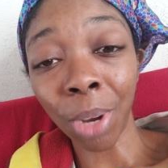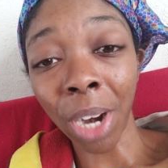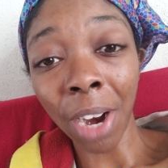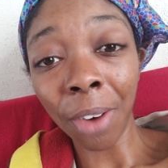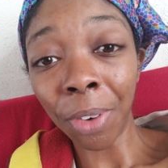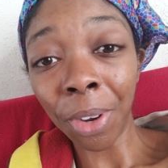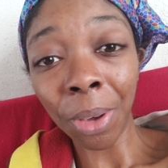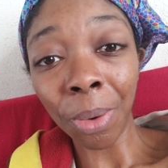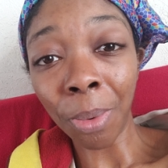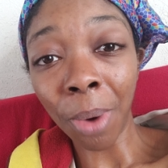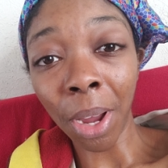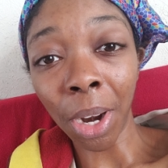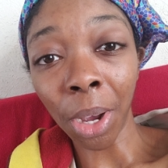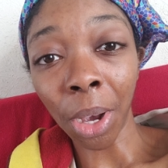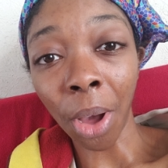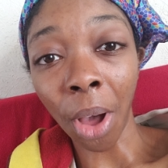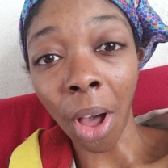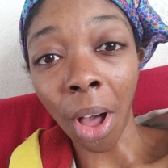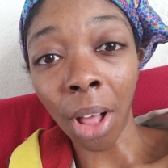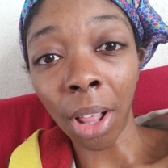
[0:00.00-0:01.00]
whatever you want to
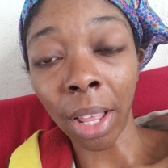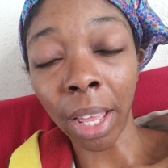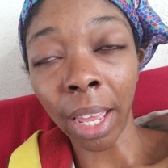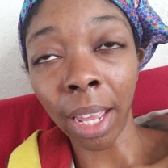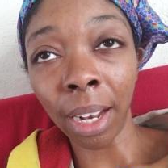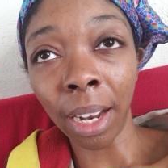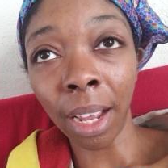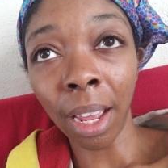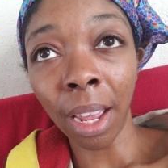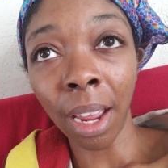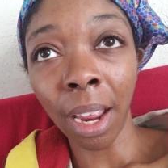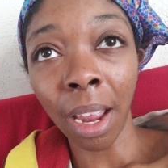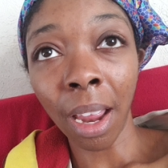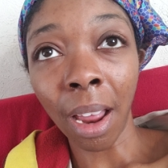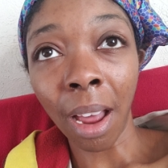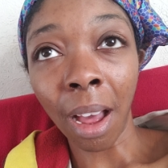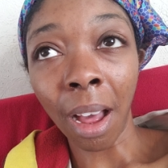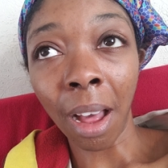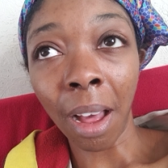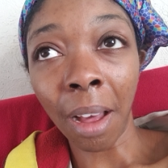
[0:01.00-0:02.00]
call it.
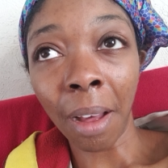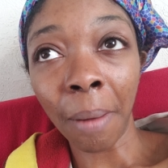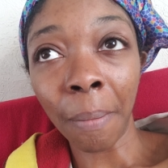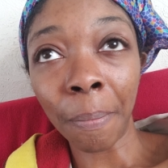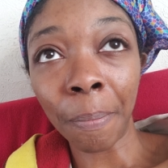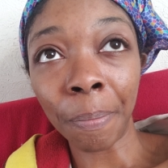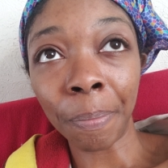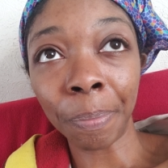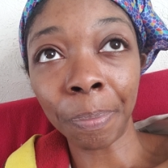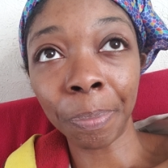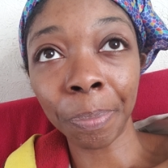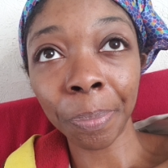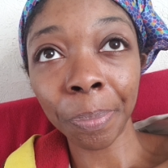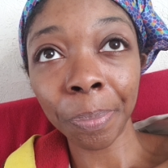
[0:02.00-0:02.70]
Um,